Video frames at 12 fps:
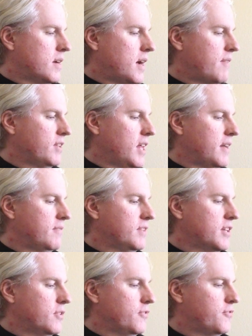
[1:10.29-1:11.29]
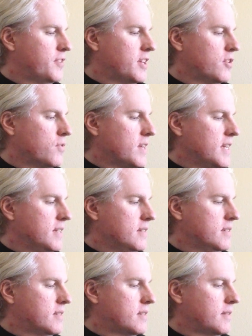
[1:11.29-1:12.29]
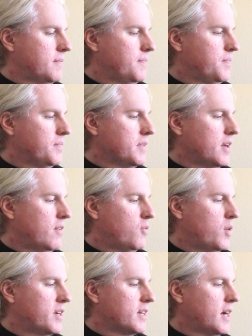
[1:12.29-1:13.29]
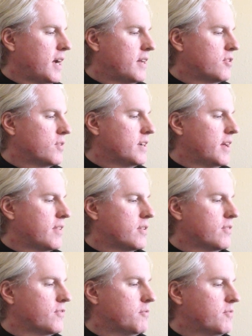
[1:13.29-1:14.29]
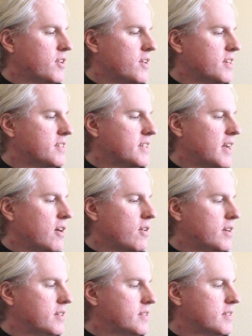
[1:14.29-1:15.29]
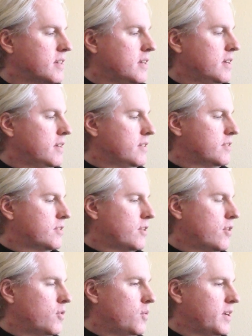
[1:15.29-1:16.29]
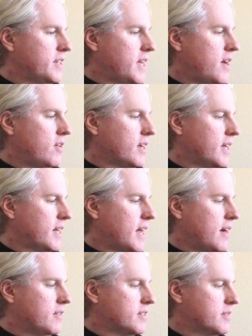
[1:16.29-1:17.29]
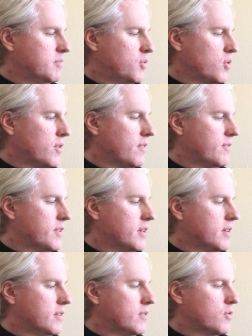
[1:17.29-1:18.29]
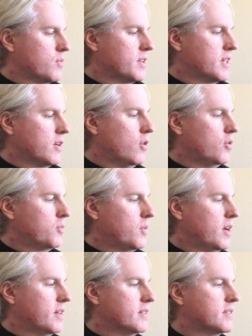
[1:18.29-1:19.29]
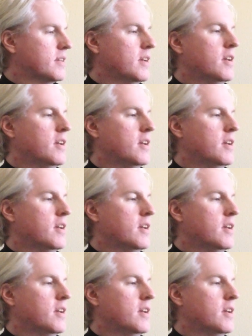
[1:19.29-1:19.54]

little figurines of one kind or another from various eras. So one day I'll get out some more of the really old ones.